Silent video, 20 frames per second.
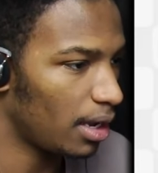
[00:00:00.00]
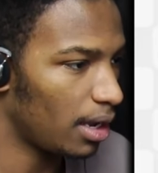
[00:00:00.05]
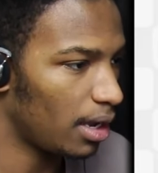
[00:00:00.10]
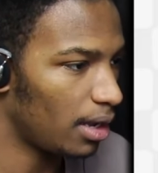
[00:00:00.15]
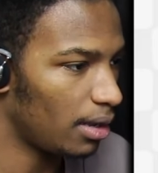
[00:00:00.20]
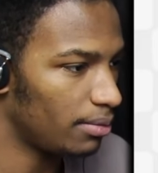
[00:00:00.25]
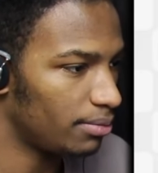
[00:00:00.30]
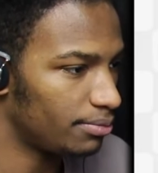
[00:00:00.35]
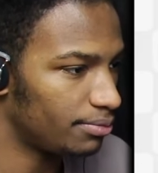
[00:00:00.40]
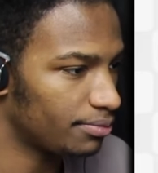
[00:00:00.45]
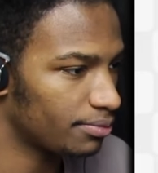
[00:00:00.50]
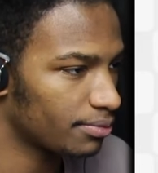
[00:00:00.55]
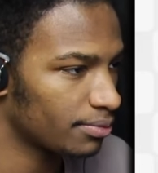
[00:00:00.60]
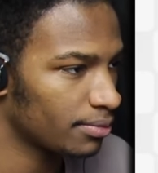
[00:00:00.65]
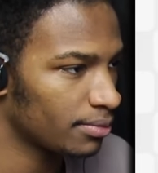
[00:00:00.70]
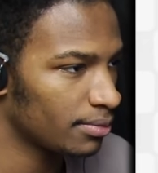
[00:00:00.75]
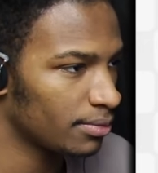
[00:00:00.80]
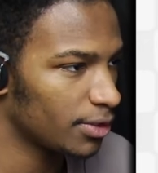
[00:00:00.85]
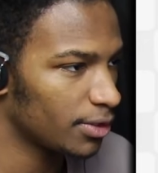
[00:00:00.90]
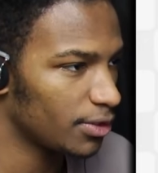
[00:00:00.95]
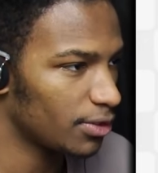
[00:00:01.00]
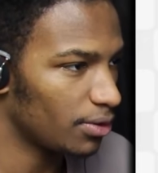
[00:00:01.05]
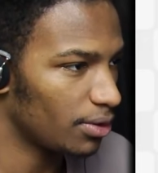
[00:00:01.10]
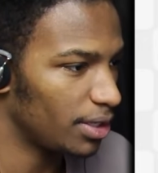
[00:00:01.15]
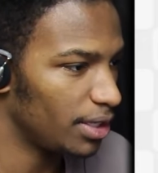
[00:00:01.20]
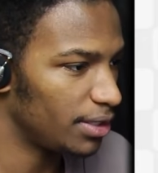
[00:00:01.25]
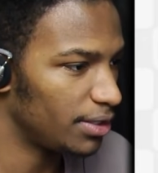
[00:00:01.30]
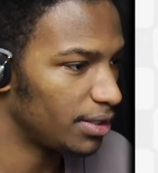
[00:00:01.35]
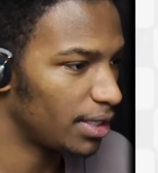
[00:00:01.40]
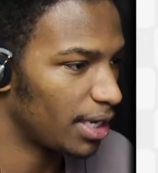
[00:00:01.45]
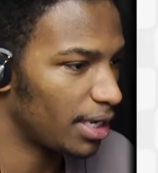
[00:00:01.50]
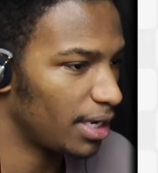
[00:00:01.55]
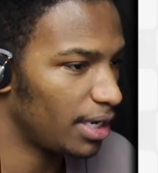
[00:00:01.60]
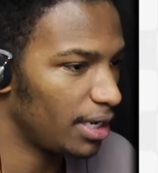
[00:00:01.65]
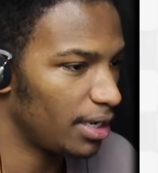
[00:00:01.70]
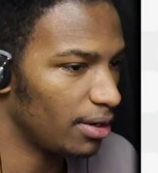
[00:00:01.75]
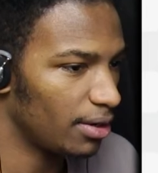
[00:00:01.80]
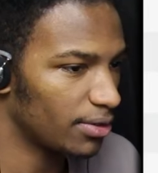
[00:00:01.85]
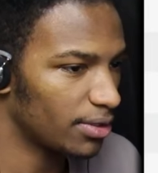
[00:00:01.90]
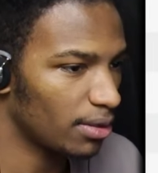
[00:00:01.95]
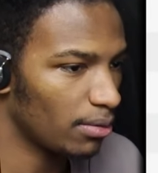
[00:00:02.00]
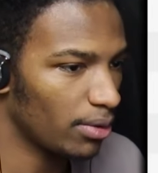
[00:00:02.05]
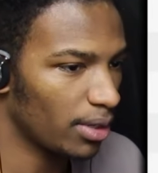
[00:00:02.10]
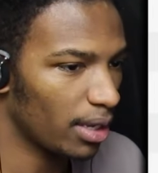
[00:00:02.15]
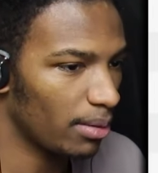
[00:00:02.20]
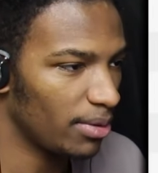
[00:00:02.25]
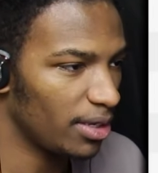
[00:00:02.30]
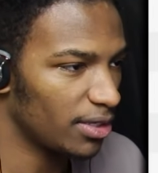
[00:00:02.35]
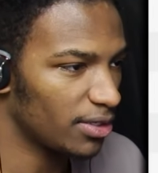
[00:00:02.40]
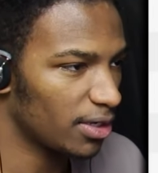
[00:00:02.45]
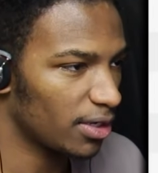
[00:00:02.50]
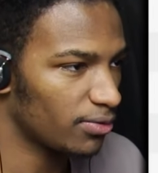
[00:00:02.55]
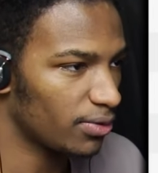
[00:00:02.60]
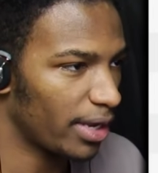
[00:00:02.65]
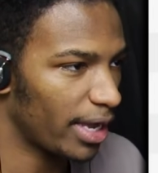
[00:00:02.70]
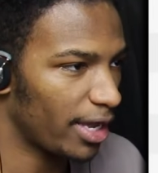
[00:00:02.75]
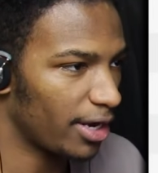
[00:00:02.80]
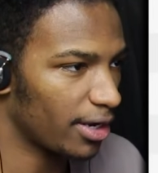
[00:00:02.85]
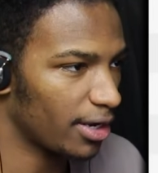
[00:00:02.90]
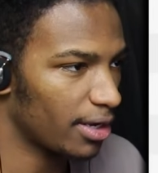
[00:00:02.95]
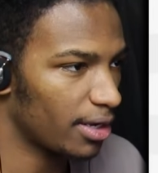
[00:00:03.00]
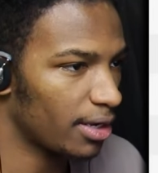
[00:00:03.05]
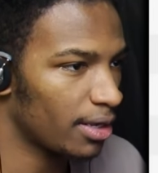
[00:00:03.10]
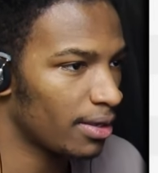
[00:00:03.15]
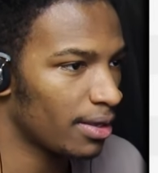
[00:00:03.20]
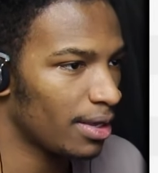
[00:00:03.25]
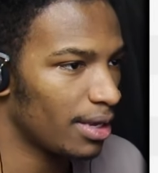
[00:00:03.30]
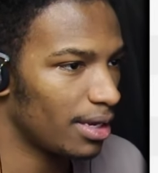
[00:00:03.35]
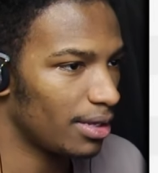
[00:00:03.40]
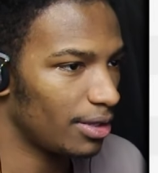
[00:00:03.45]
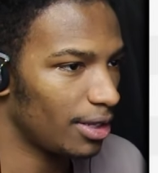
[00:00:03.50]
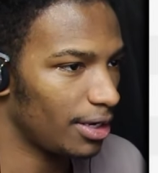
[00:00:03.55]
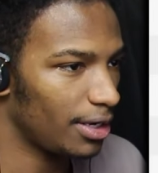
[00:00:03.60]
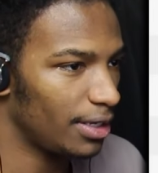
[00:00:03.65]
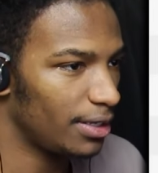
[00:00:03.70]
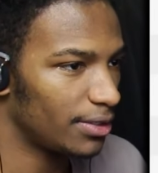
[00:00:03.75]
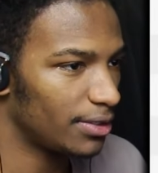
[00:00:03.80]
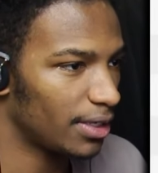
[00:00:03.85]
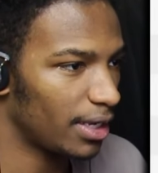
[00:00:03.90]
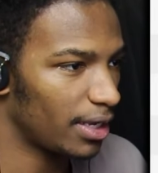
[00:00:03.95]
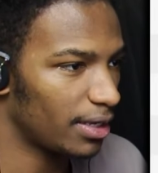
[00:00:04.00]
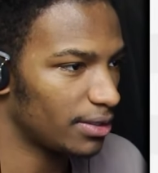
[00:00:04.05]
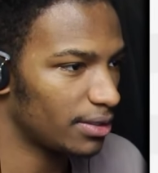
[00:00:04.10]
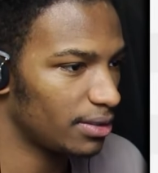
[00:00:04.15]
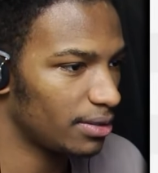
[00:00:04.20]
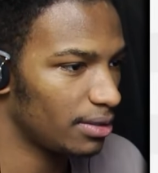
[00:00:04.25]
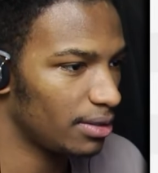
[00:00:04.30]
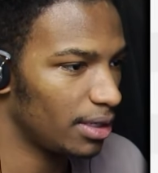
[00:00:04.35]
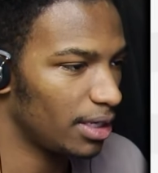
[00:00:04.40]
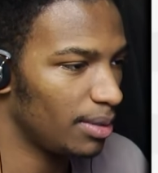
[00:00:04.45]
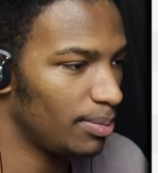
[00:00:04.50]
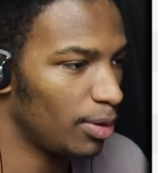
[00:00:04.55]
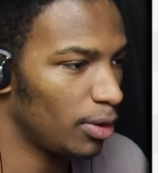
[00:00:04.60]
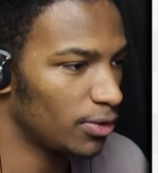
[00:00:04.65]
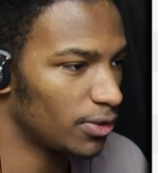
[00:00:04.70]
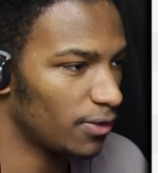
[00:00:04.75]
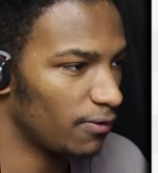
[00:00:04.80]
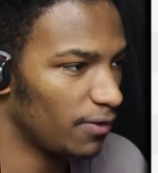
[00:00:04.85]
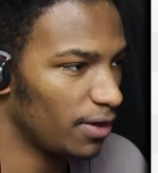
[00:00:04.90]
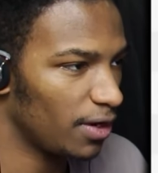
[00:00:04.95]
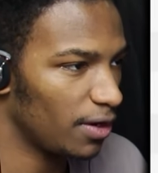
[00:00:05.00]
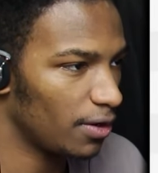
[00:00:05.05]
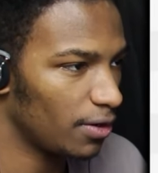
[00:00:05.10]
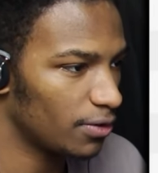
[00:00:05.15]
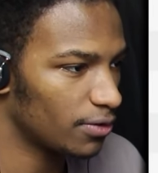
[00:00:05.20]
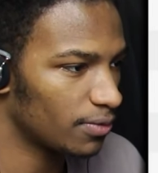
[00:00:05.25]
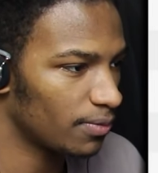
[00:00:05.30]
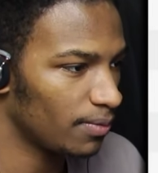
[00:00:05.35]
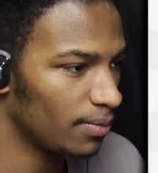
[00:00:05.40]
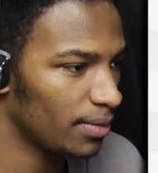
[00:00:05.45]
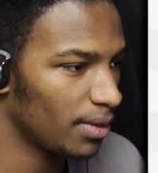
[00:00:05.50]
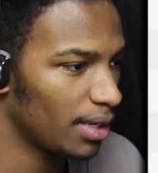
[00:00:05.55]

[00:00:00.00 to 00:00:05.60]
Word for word: Um, so he said here, someone get me in touch with Etika, and then he says, and he posted videos.